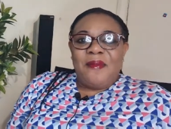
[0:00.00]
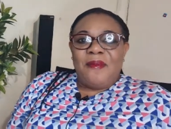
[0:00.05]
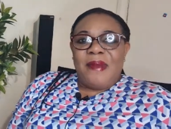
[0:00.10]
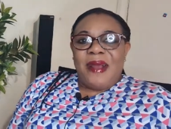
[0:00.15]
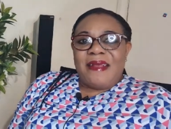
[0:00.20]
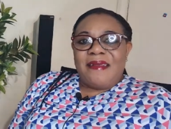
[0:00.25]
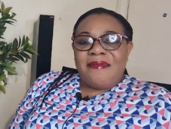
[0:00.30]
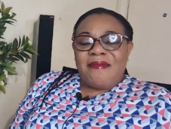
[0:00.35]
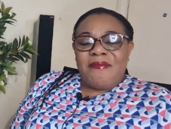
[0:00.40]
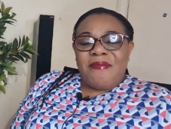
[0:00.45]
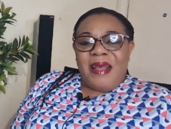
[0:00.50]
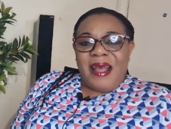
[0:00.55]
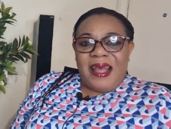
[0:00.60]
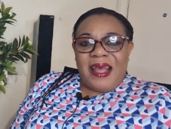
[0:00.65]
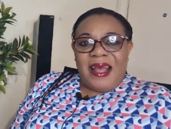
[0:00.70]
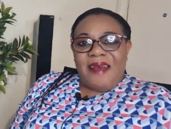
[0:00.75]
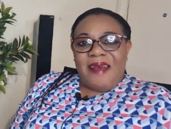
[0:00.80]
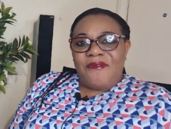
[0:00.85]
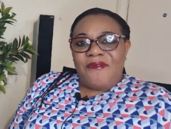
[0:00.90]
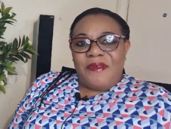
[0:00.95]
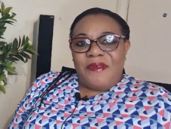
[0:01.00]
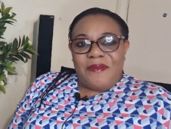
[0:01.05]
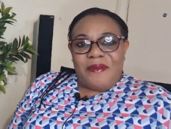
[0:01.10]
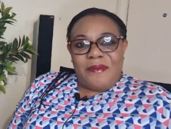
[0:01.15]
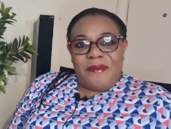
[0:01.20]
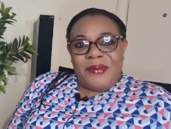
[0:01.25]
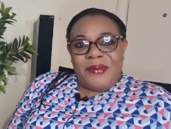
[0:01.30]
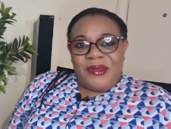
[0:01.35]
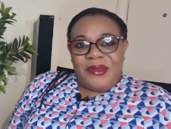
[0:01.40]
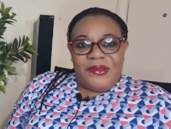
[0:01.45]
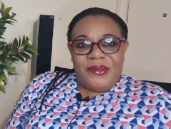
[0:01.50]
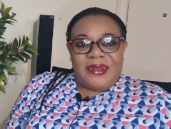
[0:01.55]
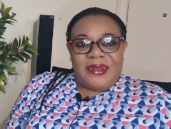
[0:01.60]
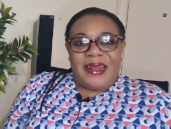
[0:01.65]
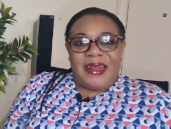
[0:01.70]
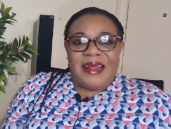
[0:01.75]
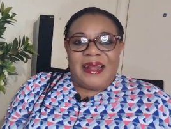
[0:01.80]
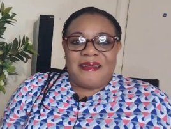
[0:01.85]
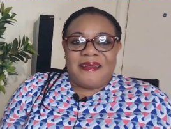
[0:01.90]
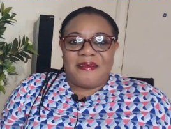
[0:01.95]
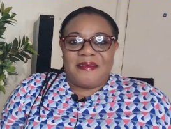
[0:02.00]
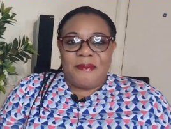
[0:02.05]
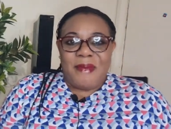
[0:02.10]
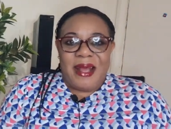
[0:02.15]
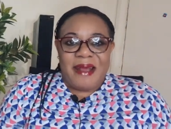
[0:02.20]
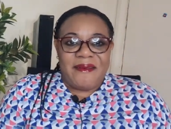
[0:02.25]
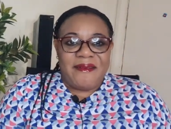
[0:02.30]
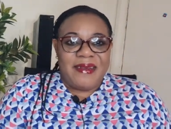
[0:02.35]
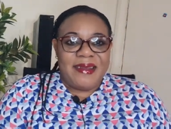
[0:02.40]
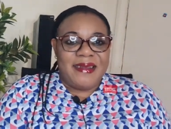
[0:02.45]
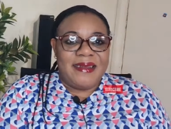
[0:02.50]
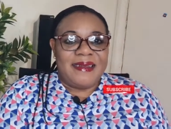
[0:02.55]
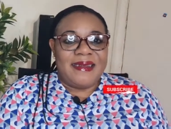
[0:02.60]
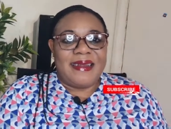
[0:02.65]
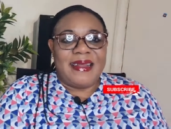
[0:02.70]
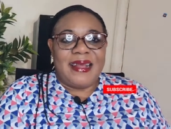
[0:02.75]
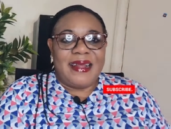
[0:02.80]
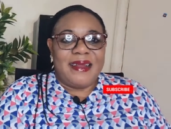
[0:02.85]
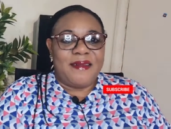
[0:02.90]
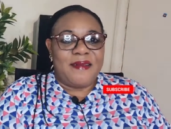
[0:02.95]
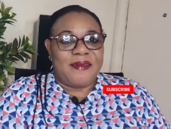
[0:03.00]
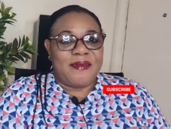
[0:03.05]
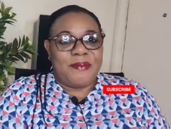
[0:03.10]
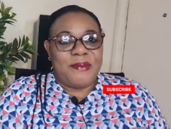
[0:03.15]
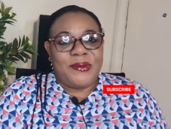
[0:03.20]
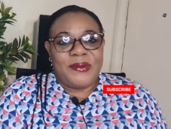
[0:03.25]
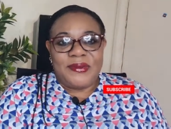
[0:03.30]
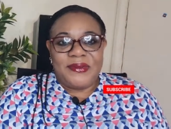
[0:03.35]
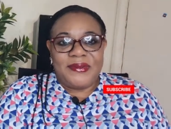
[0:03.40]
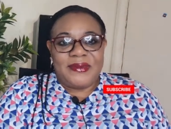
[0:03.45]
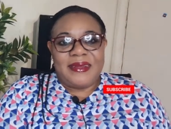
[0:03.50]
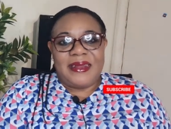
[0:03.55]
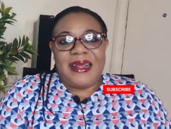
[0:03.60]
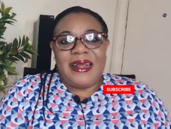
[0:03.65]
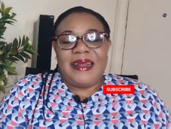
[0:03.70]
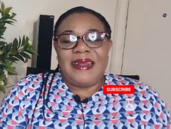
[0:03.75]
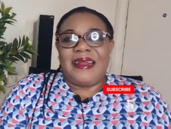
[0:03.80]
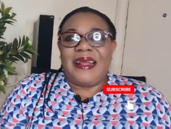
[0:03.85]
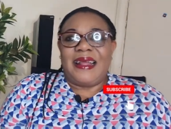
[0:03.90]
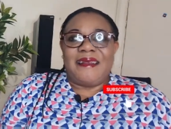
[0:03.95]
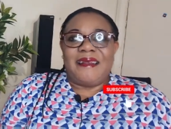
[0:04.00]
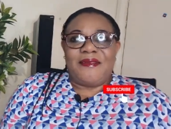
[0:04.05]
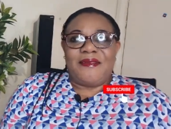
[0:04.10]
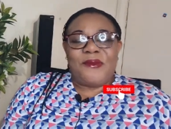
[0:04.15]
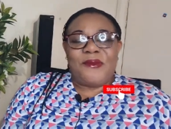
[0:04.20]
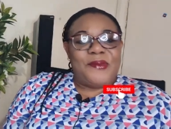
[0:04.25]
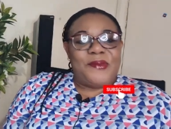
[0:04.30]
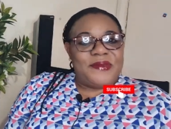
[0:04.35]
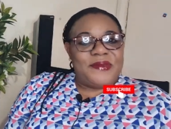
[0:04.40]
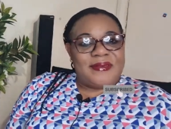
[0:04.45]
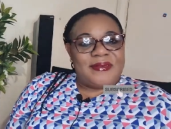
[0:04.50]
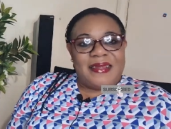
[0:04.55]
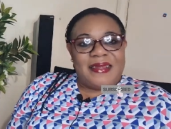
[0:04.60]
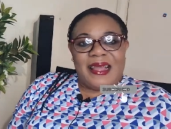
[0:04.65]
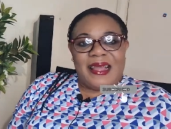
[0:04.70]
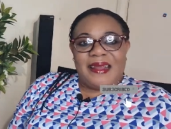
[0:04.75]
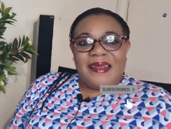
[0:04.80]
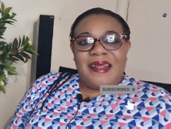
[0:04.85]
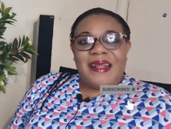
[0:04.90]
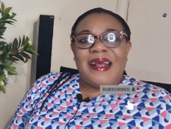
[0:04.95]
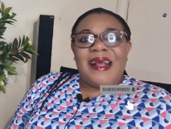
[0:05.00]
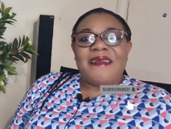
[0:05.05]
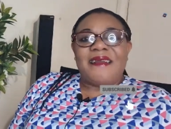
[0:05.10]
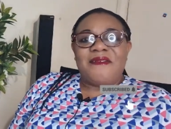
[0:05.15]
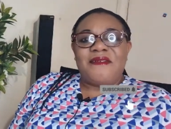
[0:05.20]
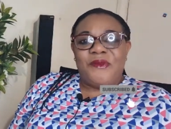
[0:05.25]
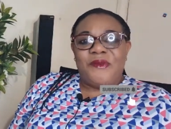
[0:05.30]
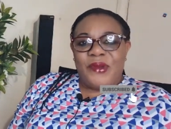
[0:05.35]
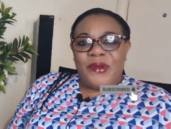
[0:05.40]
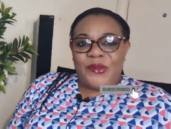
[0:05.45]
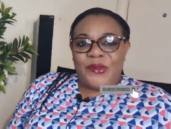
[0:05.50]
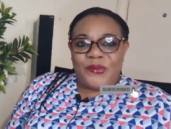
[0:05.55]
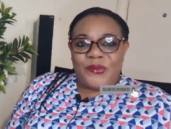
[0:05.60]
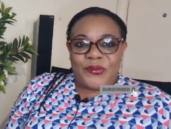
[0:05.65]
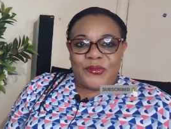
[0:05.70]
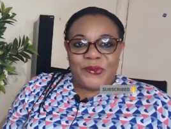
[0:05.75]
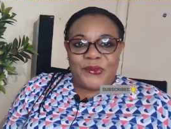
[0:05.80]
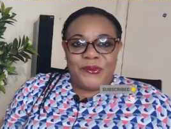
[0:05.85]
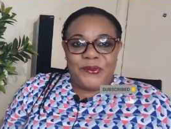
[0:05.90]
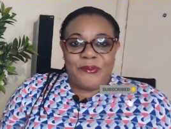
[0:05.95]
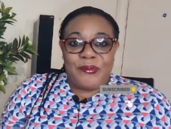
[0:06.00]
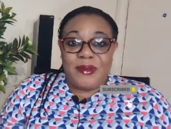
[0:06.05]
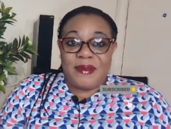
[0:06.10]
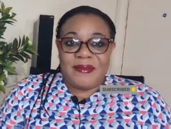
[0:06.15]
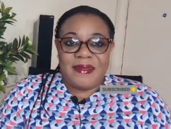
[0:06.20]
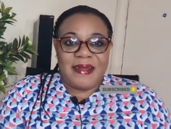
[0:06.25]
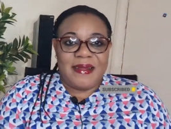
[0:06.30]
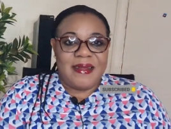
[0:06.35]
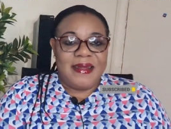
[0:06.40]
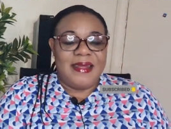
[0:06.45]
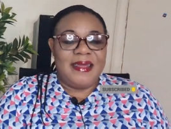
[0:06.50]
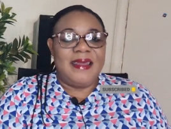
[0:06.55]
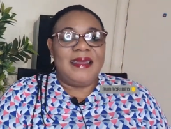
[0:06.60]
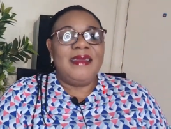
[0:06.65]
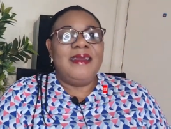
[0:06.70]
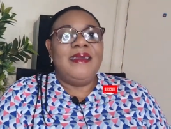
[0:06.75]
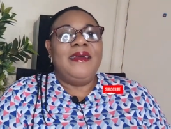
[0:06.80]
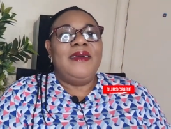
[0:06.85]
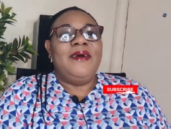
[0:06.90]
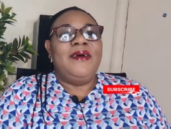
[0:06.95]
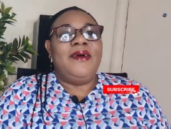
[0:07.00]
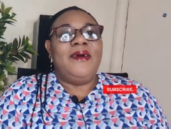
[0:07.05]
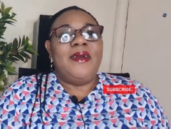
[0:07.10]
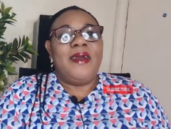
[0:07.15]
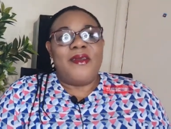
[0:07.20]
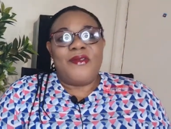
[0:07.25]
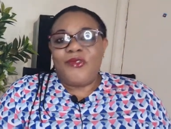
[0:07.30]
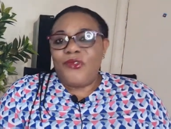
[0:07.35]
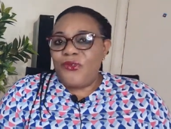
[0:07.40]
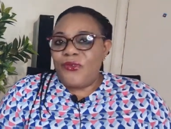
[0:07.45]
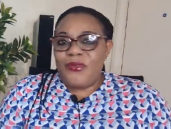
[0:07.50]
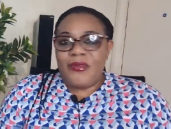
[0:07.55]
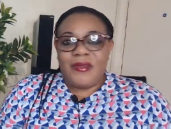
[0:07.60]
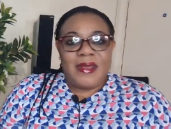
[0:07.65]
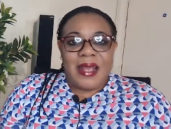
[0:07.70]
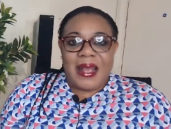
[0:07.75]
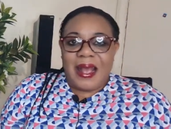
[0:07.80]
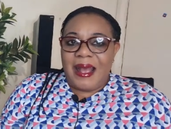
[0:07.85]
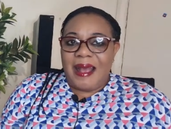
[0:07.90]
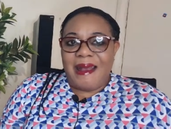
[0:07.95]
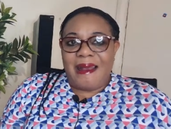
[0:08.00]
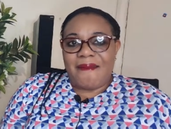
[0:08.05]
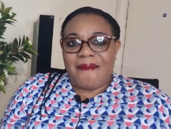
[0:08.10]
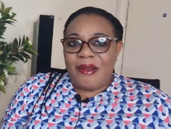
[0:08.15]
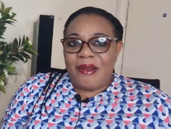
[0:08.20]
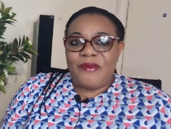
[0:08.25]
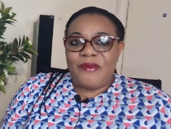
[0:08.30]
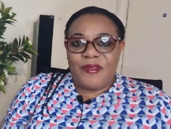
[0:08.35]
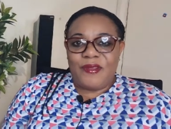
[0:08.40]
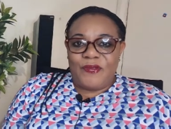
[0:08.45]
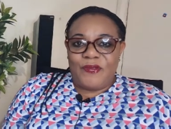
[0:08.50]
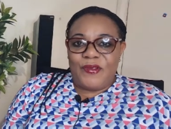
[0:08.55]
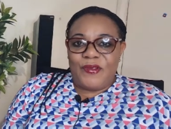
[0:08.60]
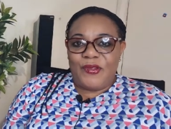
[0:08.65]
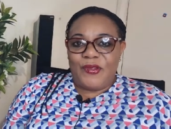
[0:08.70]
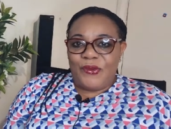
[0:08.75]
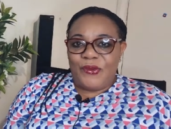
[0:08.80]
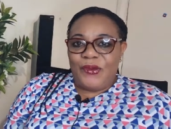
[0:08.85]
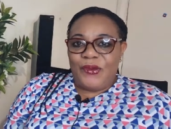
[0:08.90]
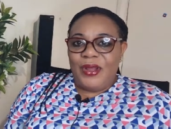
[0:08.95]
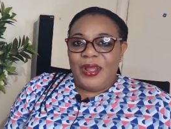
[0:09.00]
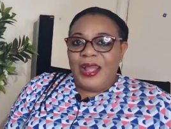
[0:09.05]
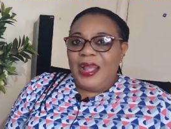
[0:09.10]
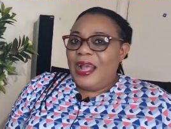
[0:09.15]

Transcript: I have a big daughter that is married and a small daughter that is almost died and she went to school presently. Or else you see her around this video.